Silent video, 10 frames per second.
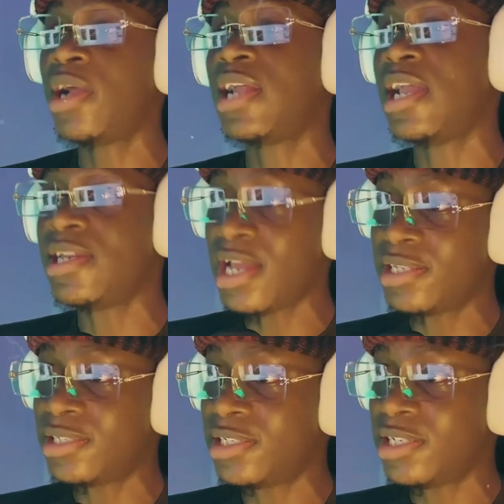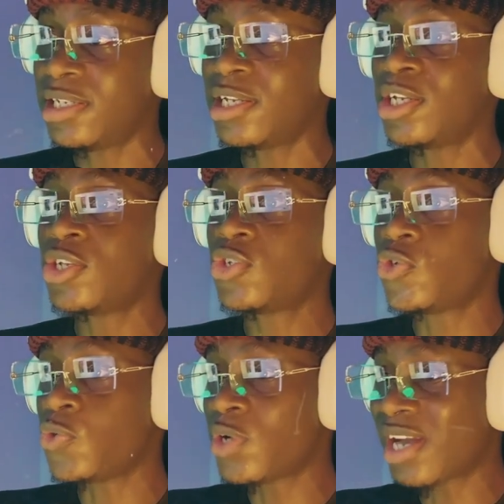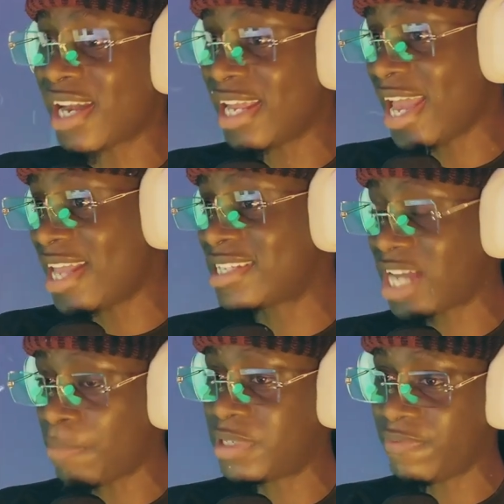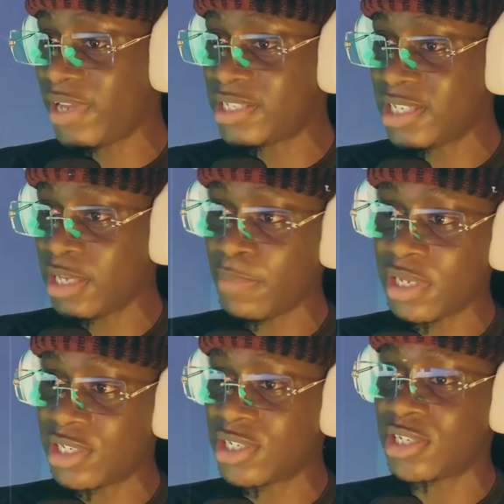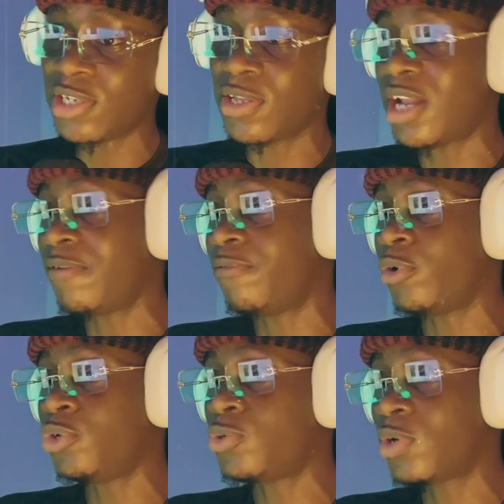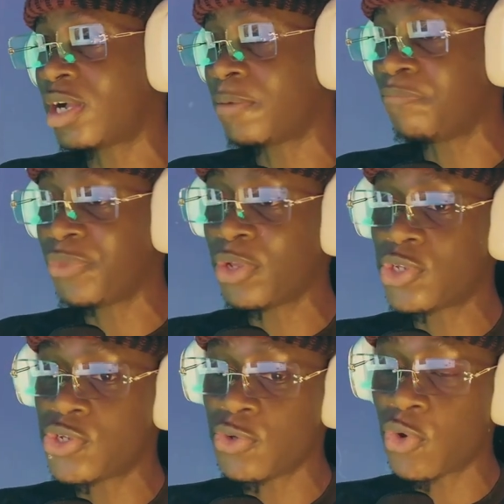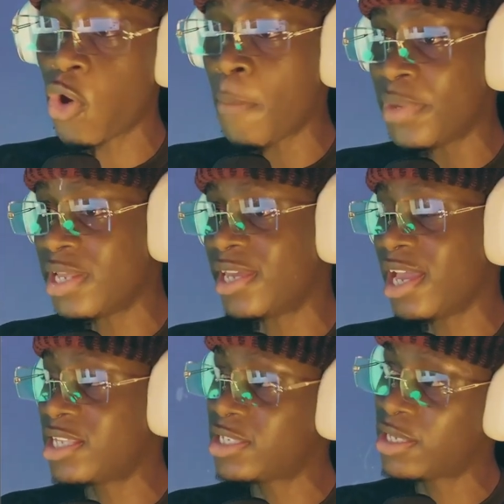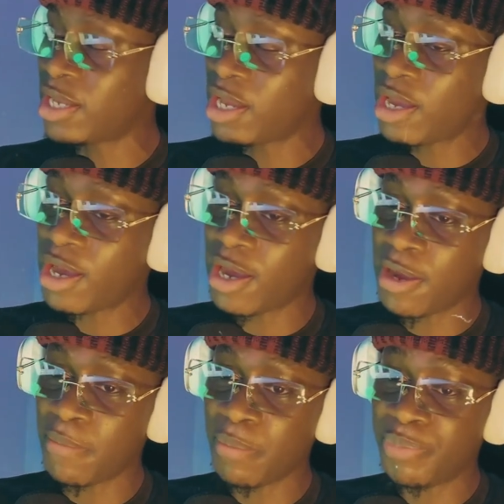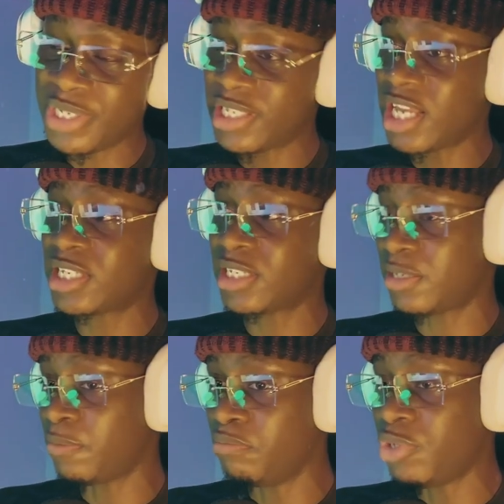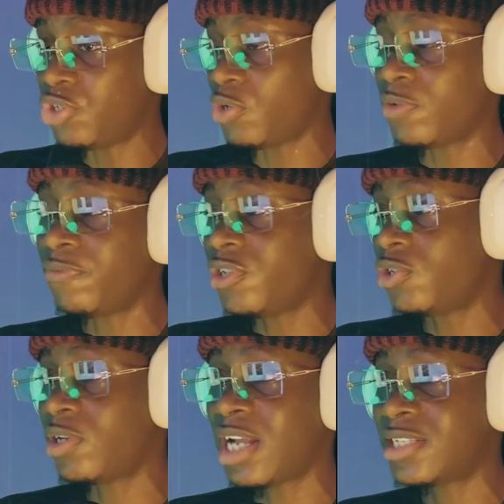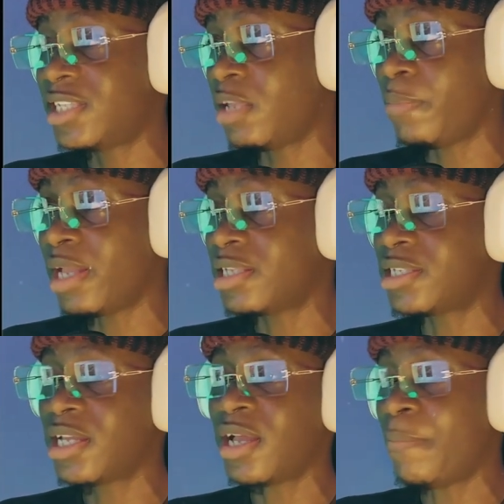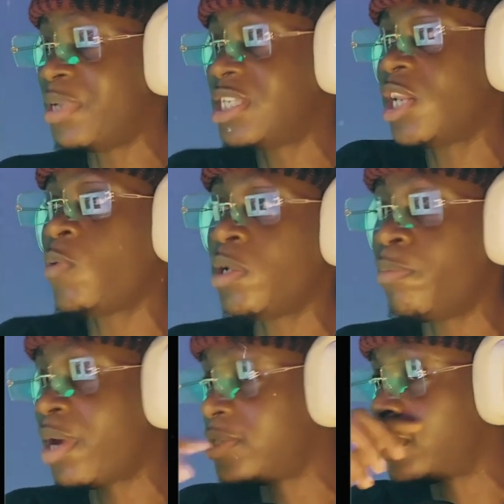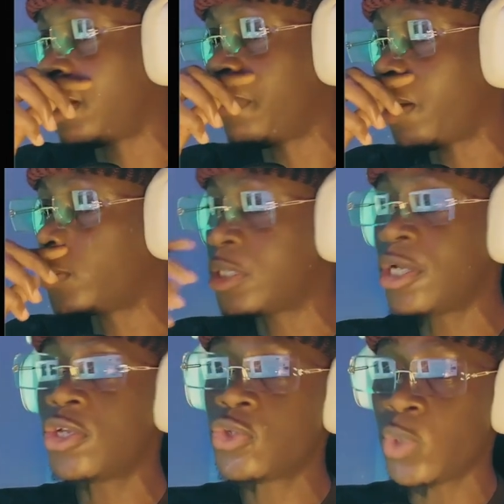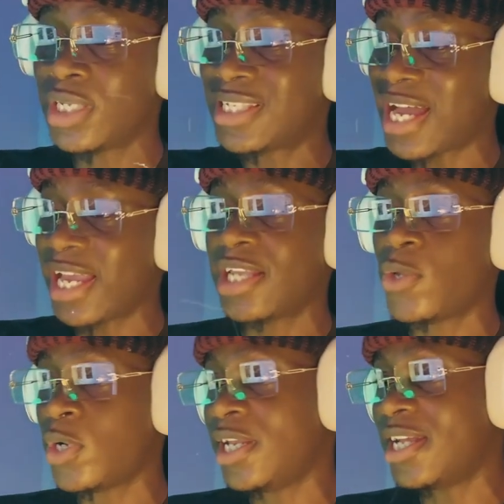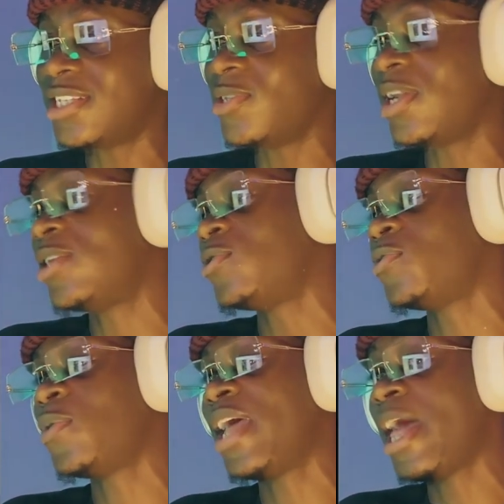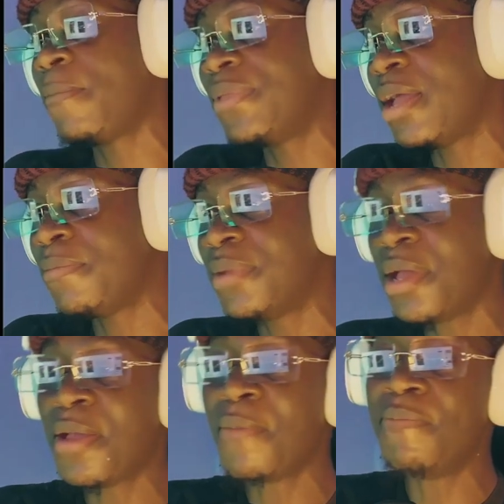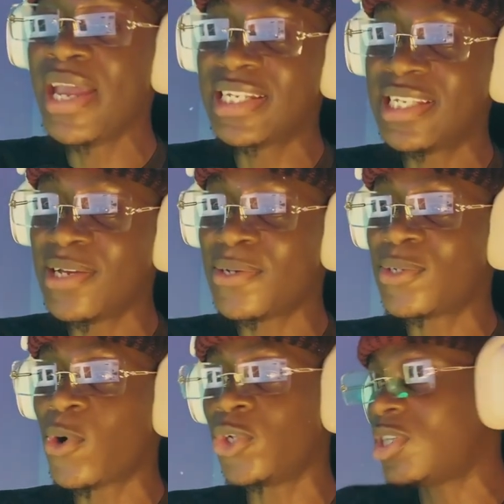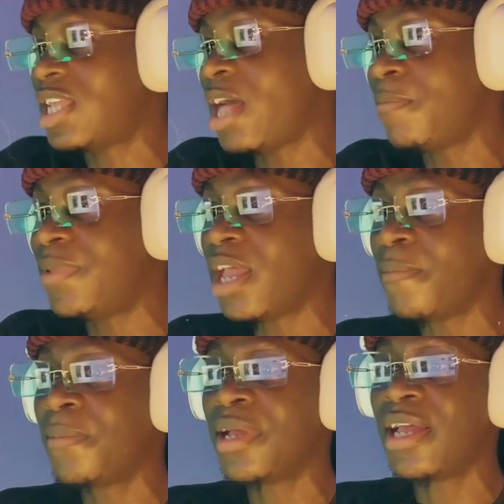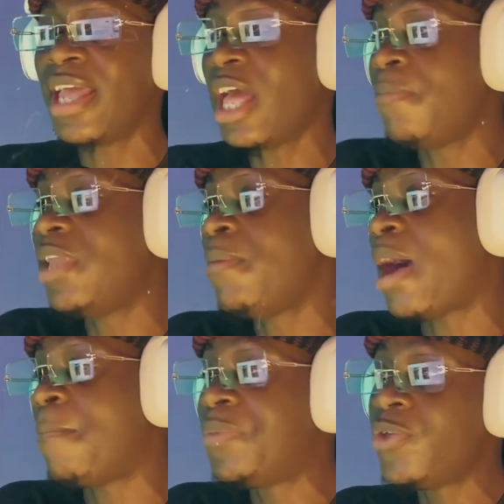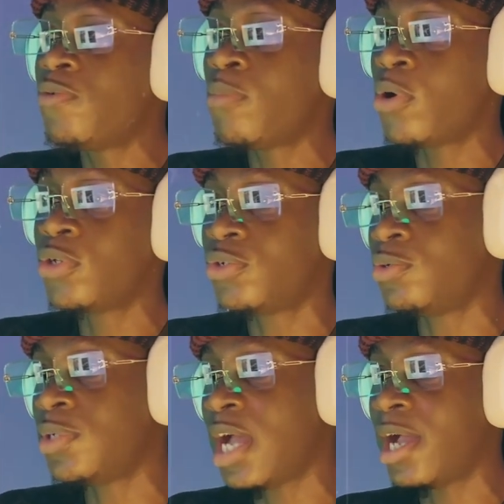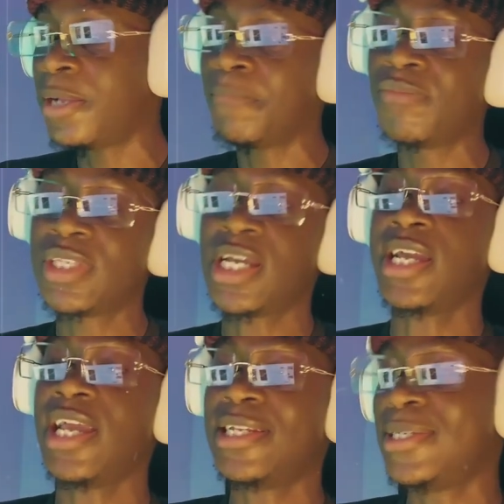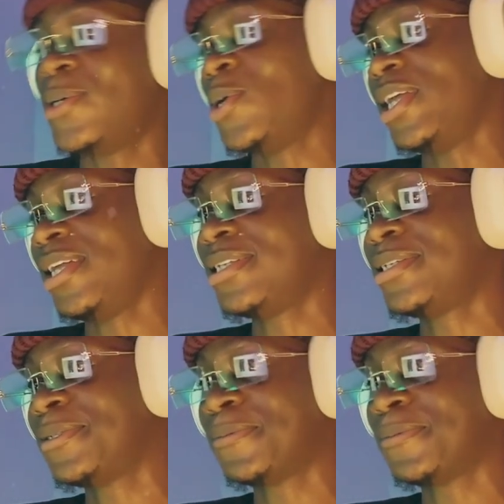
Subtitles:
identity to create captivating images in order for you to communicate business mission, vision, and statements. Basically what the brand is all about to its target audience in order to help them make sales or just help them appeal more to their target audience.